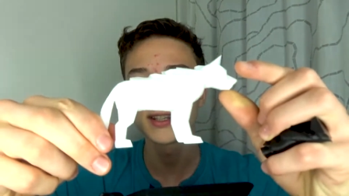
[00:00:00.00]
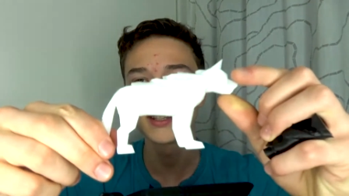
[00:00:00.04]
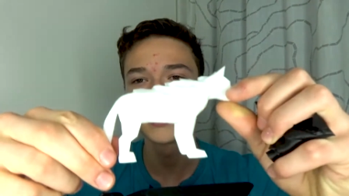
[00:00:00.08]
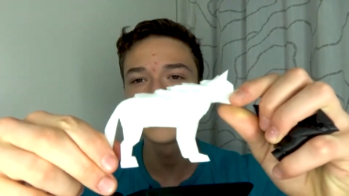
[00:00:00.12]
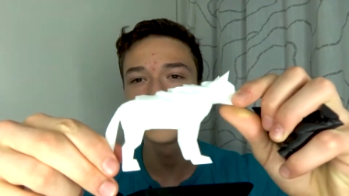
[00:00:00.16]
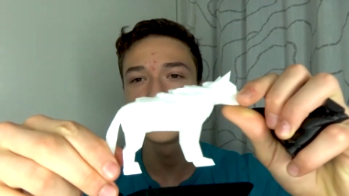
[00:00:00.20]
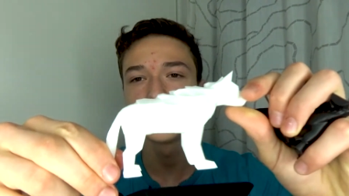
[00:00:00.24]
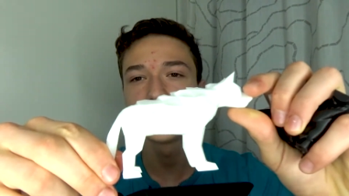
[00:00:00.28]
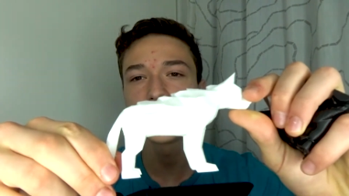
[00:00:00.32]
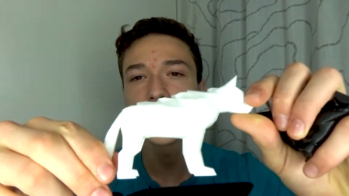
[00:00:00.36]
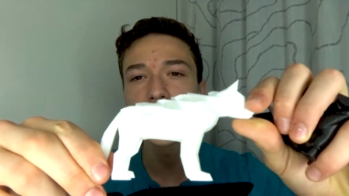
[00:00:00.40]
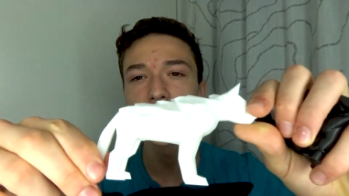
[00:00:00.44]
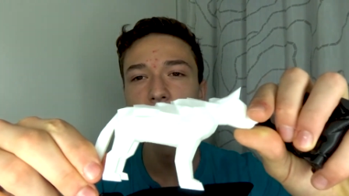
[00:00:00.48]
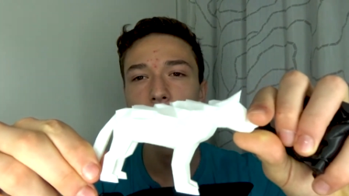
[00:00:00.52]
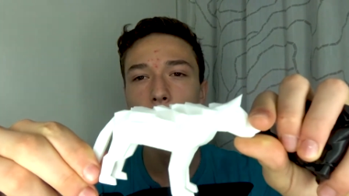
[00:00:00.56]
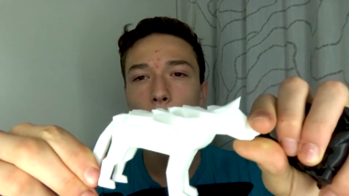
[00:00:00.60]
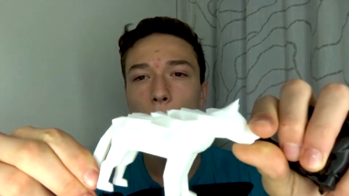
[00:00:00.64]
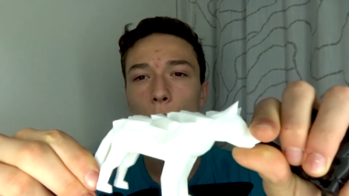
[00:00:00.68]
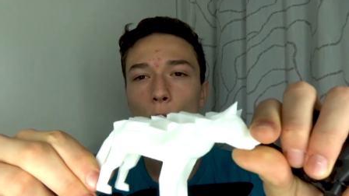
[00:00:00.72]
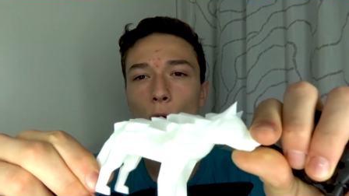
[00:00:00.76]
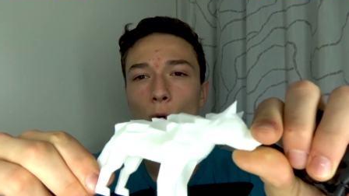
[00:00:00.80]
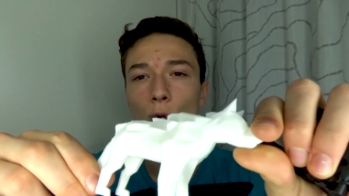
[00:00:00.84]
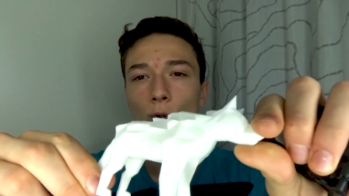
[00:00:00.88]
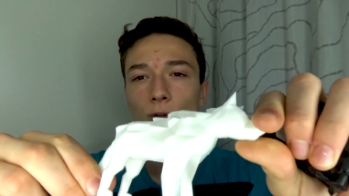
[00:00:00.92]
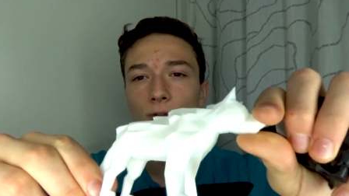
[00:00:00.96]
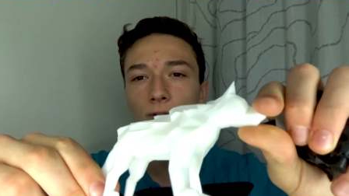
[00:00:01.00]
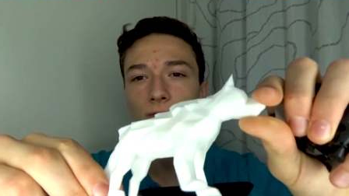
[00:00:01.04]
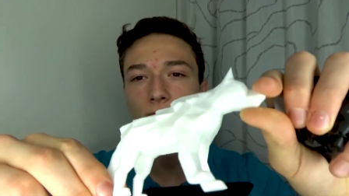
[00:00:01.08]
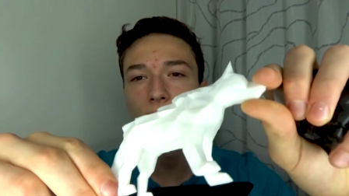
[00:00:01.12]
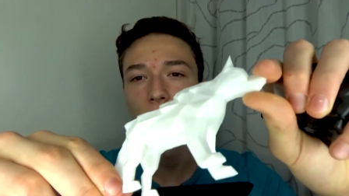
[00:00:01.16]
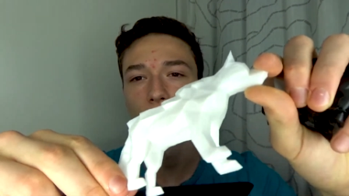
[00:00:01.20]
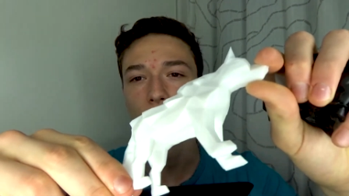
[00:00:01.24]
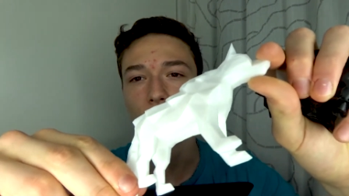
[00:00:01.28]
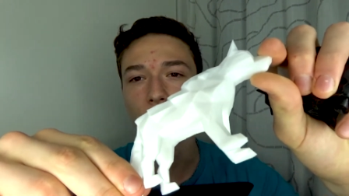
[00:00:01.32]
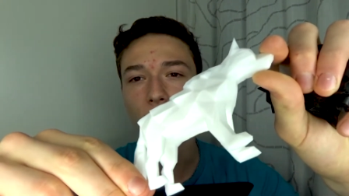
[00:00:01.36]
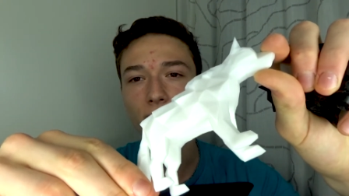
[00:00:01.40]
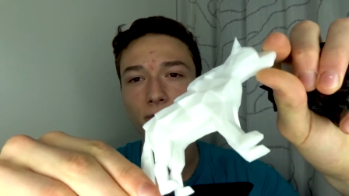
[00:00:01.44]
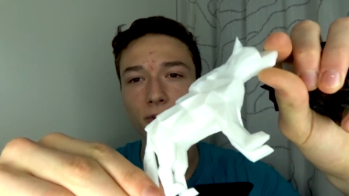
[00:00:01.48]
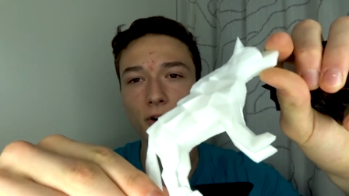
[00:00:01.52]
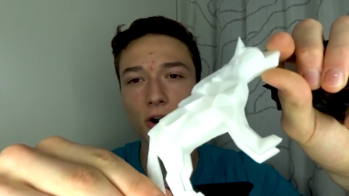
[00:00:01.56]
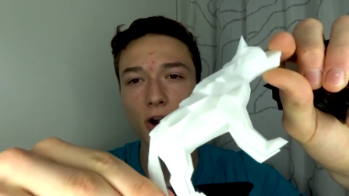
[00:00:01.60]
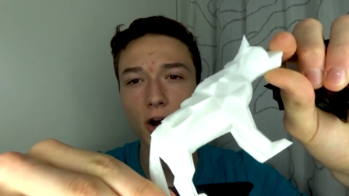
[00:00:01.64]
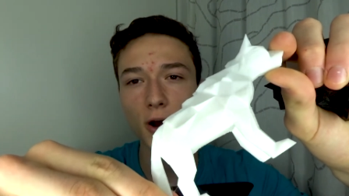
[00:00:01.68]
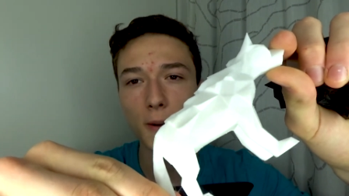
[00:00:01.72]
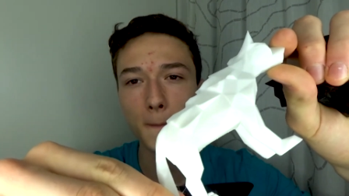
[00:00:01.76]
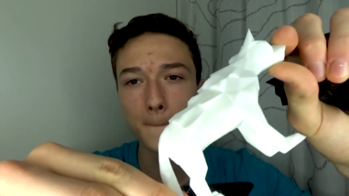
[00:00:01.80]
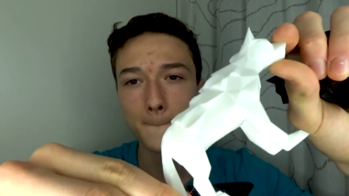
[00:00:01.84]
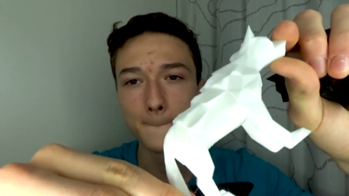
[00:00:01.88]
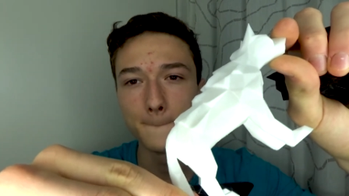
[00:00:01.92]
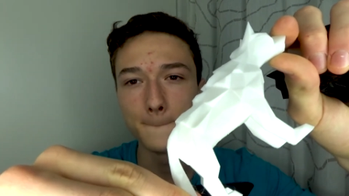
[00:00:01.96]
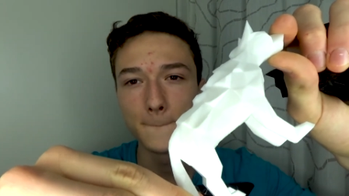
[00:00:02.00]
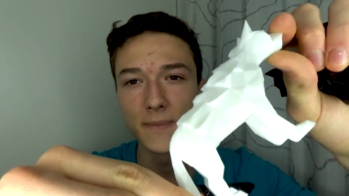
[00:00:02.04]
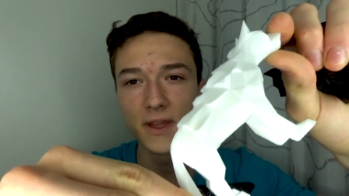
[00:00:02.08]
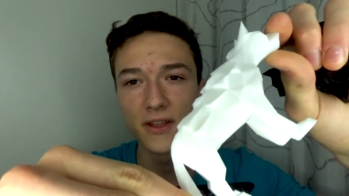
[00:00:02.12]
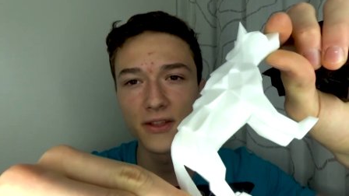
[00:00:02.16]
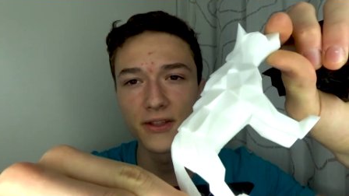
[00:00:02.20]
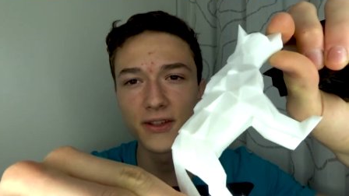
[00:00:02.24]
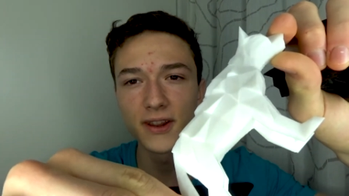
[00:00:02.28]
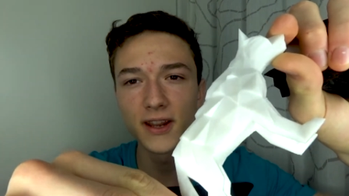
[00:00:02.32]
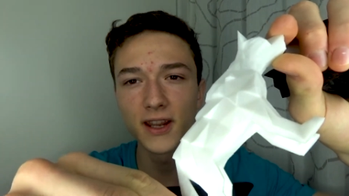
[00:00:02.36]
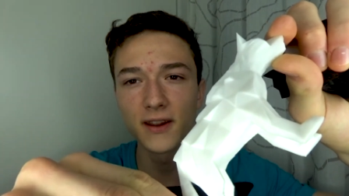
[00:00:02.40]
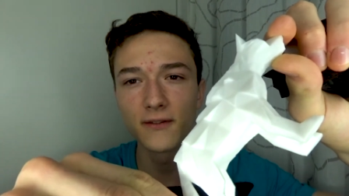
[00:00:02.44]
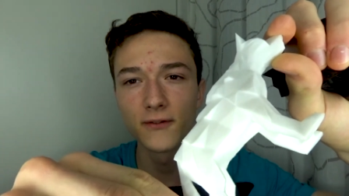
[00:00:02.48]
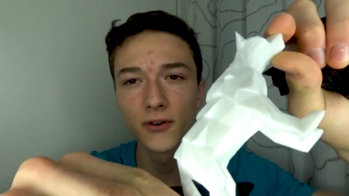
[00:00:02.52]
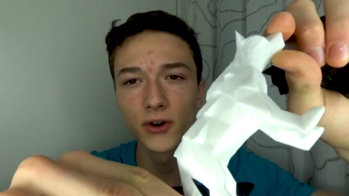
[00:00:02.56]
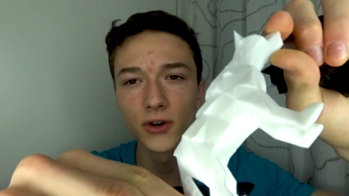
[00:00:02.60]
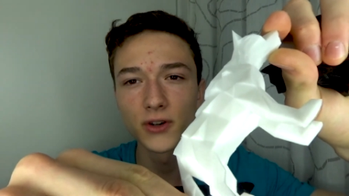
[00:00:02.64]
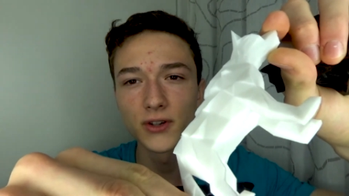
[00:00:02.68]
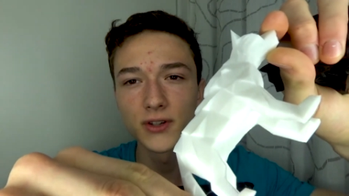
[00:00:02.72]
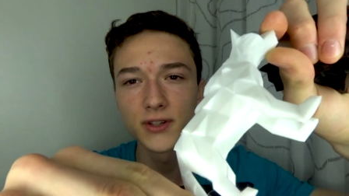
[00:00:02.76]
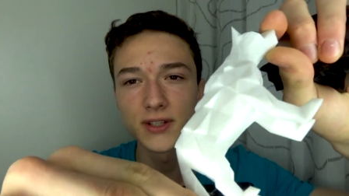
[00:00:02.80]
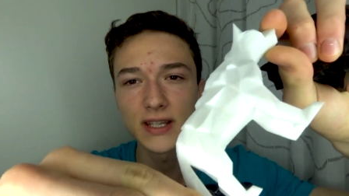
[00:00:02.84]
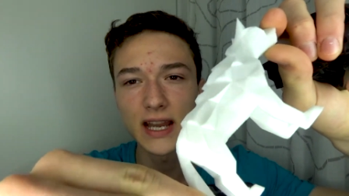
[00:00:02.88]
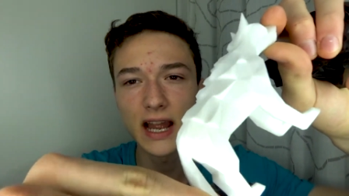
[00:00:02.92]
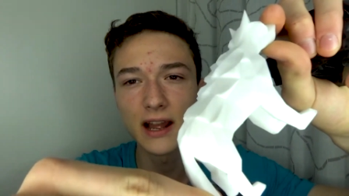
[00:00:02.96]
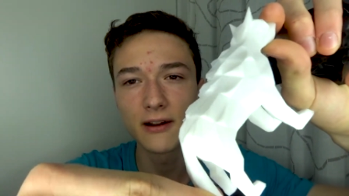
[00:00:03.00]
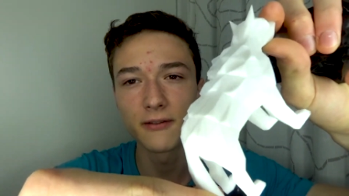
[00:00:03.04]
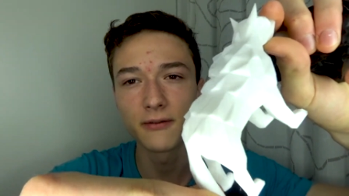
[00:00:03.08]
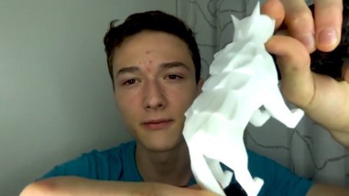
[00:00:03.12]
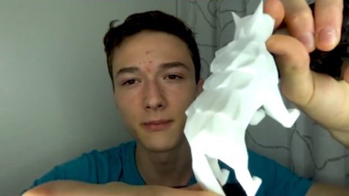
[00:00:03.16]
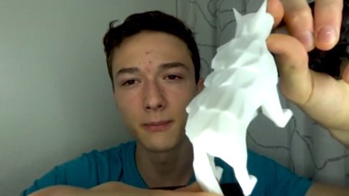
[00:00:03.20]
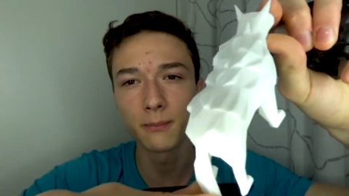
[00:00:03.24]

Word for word: is a dire wolf from Thingiverse. I've,